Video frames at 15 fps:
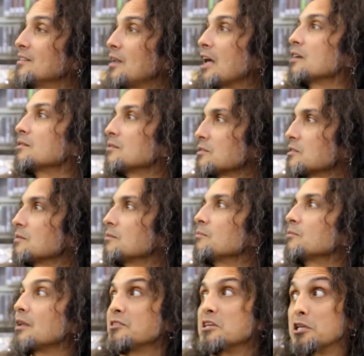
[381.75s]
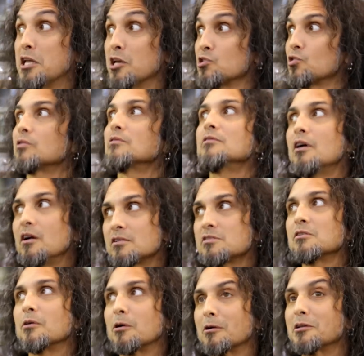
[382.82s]
like a teenager,
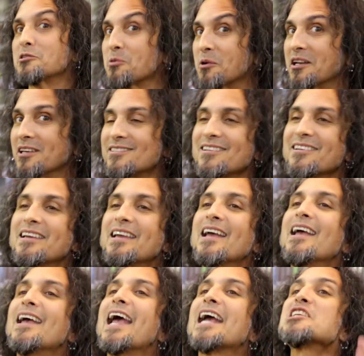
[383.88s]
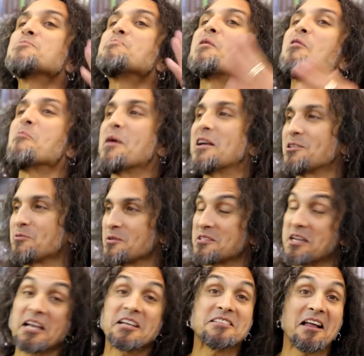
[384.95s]
also early twenties, experiment with
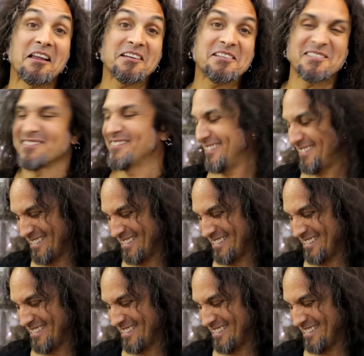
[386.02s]
psychedelics.